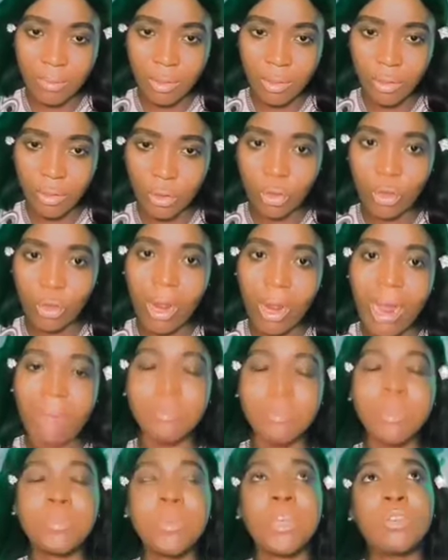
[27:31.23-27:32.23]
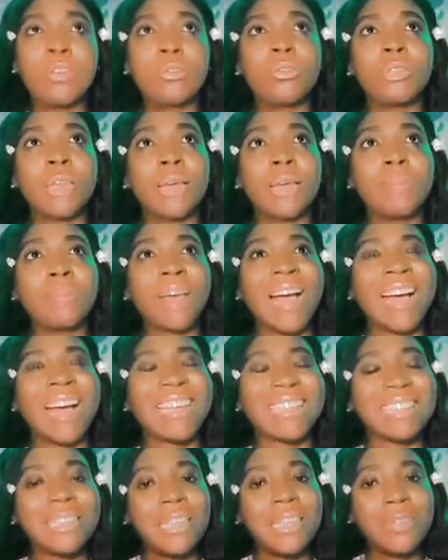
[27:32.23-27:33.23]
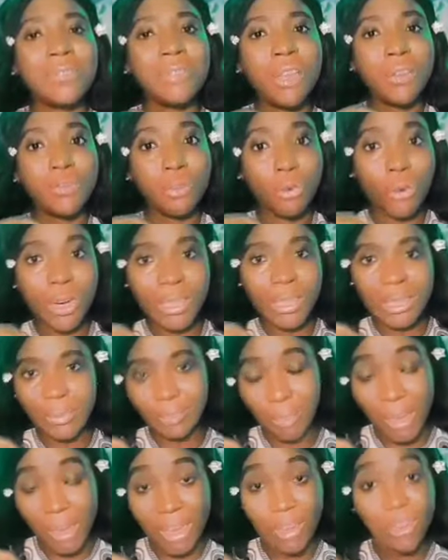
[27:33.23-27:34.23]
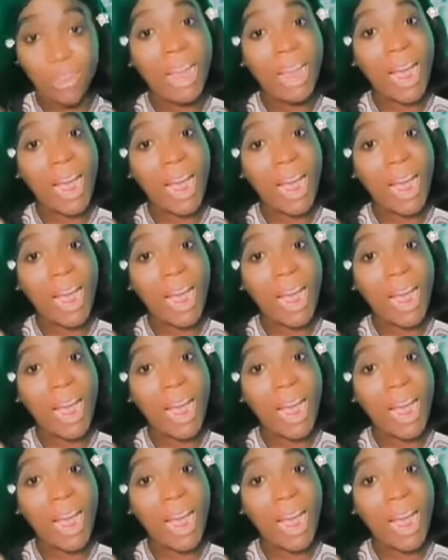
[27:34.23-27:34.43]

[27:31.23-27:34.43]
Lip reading: So I'm speaking to them as if they've already paid.